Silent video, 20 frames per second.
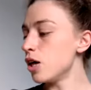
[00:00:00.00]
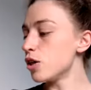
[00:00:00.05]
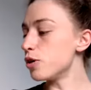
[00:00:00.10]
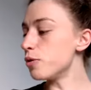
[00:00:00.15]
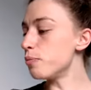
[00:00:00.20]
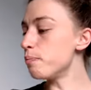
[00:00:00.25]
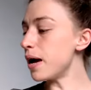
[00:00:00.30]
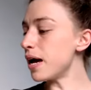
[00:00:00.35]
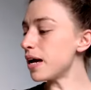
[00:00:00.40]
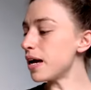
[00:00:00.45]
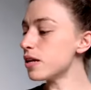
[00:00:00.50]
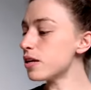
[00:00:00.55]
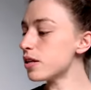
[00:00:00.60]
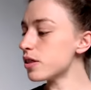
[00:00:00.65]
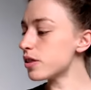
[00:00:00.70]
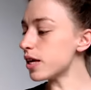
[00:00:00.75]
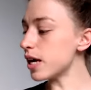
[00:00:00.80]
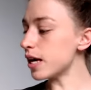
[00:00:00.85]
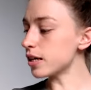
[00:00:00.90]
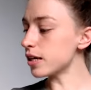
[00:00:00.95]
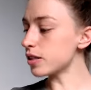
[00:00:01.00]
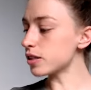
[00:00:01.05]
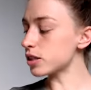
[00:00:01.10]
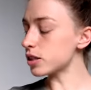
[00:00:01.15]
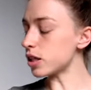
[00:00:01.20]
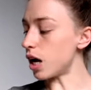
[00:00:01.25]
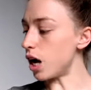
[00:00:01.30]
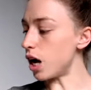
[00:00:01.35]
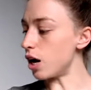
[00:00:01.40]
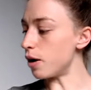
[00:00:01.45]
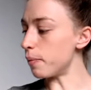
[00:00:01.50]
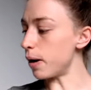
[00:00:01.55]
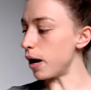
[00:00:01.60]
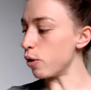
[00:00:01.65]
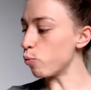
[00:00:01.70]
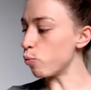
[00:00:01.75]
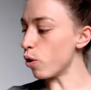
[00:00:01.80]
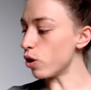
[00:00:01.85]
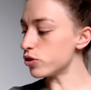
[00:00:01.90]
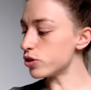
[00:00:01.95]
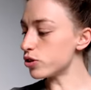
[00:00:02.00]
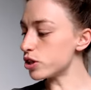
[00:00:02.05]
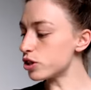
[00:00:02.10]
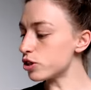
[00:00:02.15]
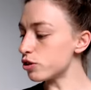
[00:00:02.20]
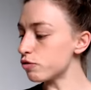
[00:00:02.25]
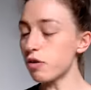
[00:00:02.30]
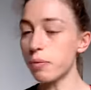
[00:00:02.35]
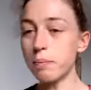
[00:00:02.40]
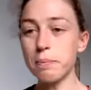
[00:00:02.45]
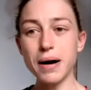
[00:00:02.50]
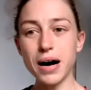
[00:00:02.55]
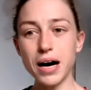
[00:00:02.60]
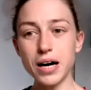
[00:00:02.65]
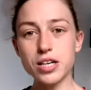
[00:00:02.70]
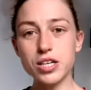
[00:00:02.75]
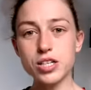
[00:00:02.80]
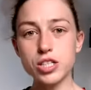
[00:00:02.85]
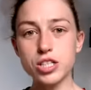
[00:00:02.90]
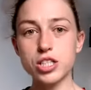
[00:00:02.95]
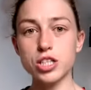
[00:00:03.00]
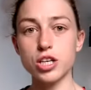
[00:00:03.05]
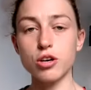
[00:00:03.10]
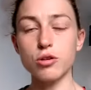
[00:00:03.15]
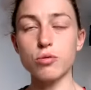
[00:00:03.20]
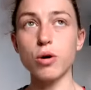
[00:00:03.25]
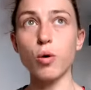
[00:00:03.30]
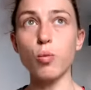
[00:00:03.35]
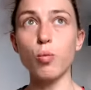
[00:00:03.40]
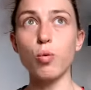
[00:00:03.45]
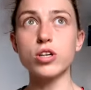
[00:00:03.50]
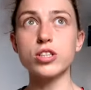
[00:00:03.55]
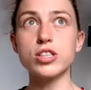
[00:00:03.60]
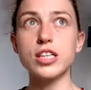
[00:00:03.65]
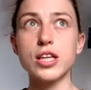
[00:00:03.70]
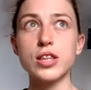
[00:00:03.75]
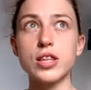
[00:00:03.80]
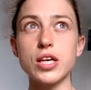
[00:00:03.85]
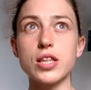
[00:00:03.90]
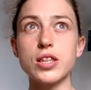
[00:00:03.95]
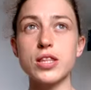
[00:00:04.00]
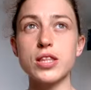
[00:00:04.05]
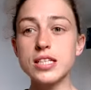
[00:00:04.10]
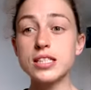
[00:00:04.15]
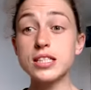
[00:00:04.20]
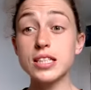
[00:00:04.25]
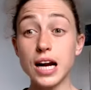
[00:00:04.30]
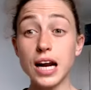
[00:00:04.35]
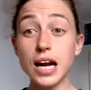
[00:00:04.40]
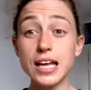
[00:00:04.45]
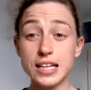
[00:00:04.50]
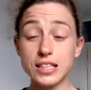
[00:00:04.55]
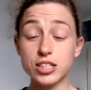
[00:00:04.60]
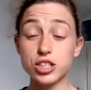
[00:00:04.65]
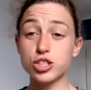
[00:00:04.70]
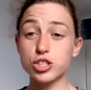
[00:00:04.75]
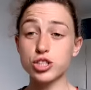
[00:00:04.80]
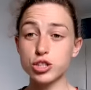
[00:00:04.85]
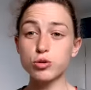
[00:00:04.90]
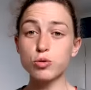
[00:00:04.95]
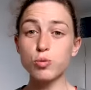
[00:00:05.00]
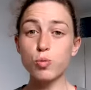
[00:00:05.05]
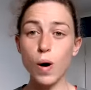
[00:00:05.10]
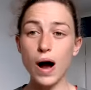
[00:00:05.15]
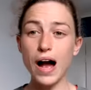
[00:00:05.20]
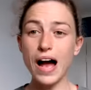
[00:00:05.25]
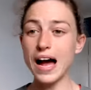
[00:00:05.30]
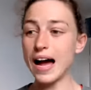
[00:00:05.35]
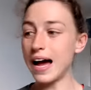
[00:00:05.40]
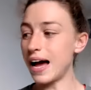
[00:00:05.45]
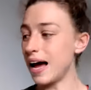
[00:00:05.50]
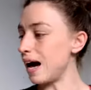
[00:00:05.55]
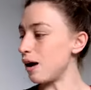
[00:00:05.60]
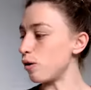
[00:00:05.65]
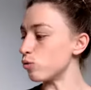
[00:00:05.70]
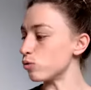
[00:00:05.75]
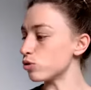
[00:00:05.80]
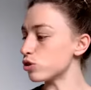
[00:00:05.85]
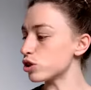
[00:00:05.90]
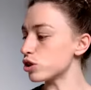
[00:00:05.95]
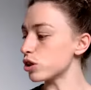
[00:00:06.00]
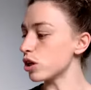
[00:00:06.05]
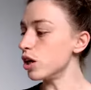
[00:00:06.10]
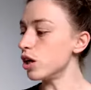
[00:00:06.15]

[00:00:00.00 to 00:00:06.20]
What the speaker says: The main things I wanted to remind you was that these cleats do wear out.